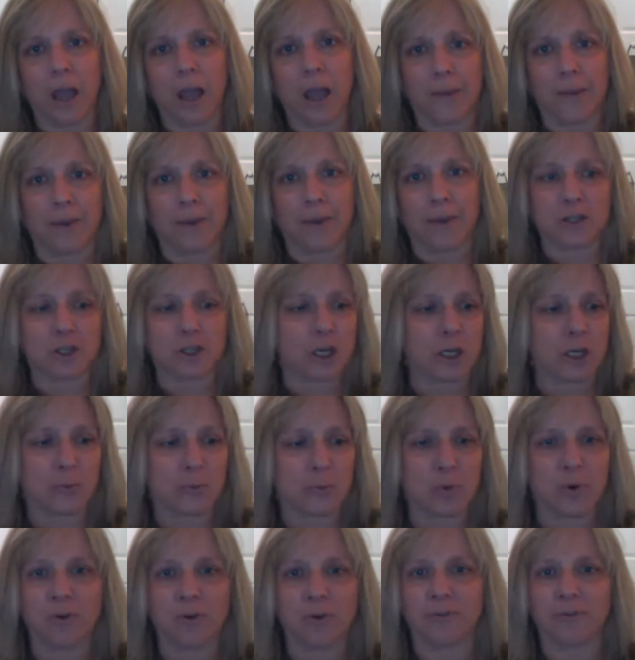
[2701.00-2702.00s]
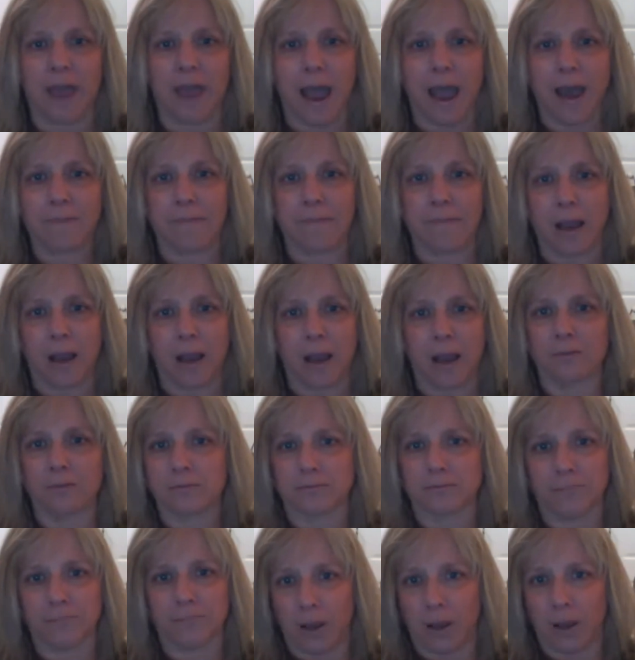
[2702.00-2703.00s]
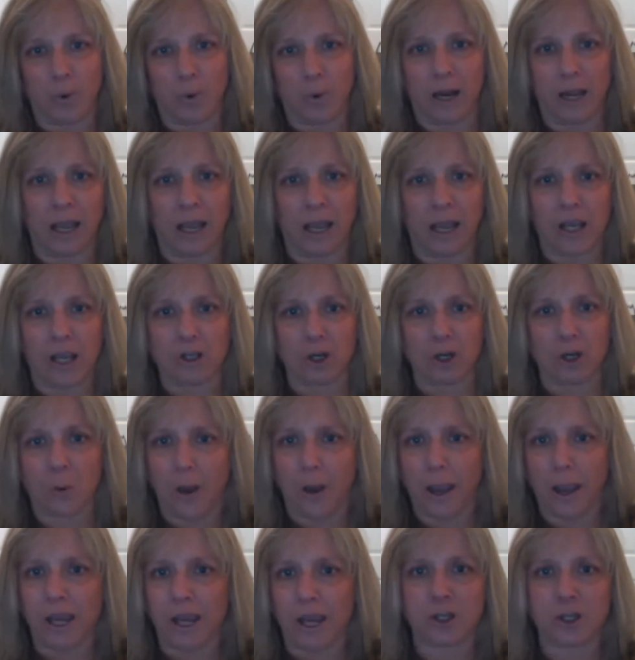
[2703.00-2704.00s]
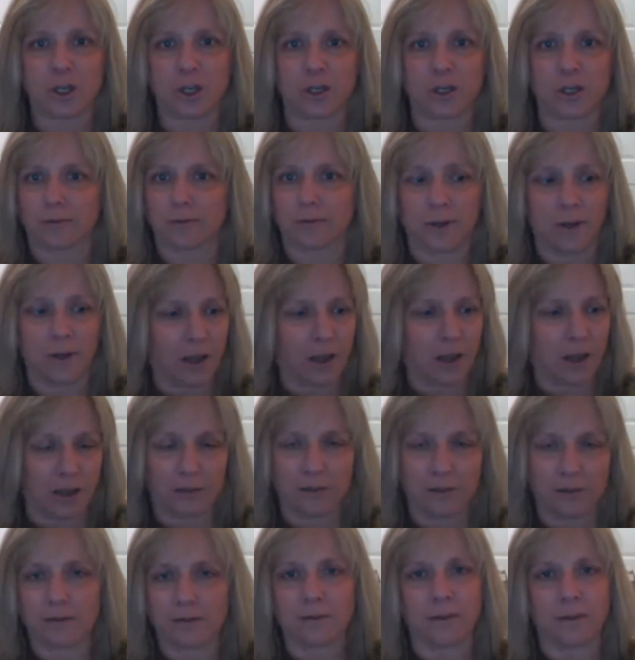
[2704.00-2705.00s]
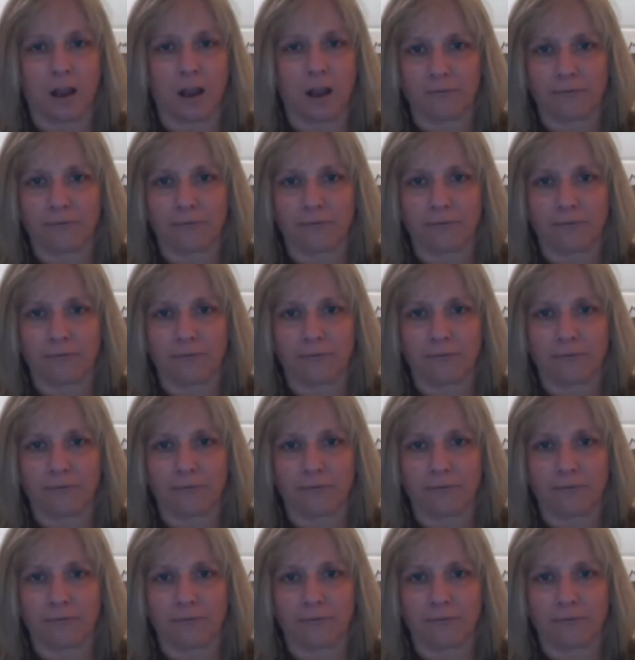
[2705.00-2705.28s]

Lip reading: I mean, she's proved that by winning HOH and now